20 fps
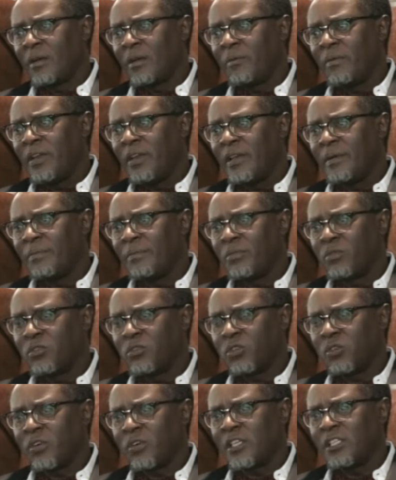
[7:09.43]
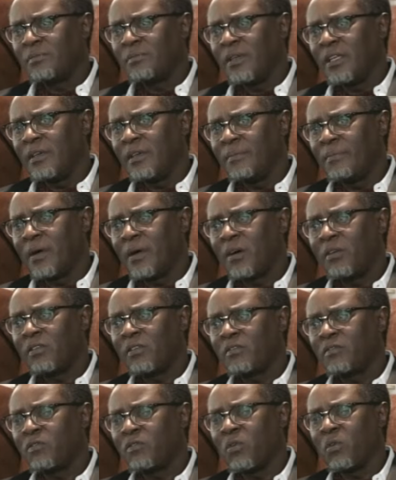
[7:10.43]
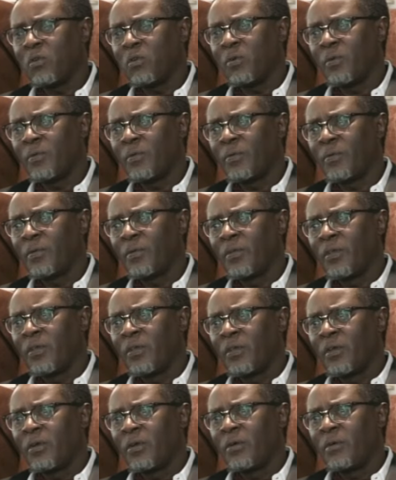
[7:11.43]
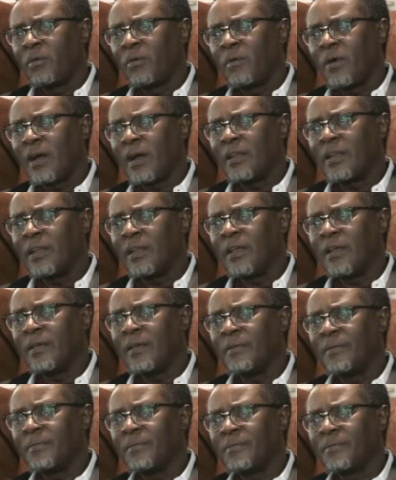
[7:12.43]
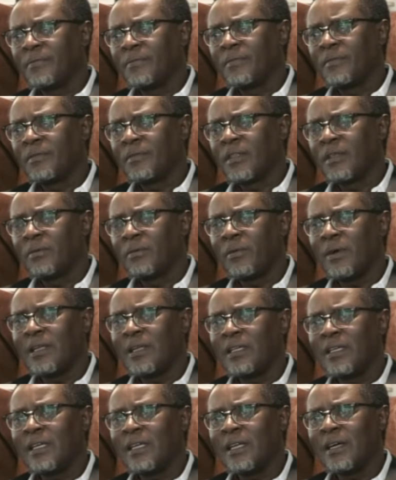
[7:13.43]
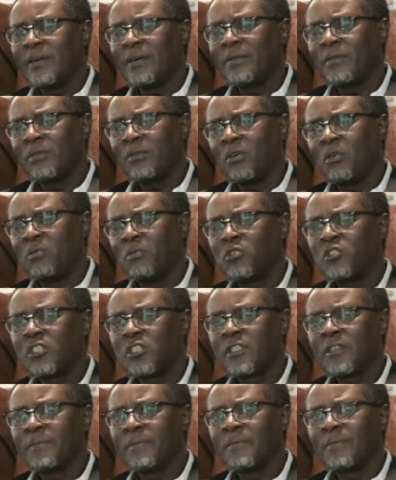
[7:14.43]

William Ruto has been in power for one, um, one year now, almost.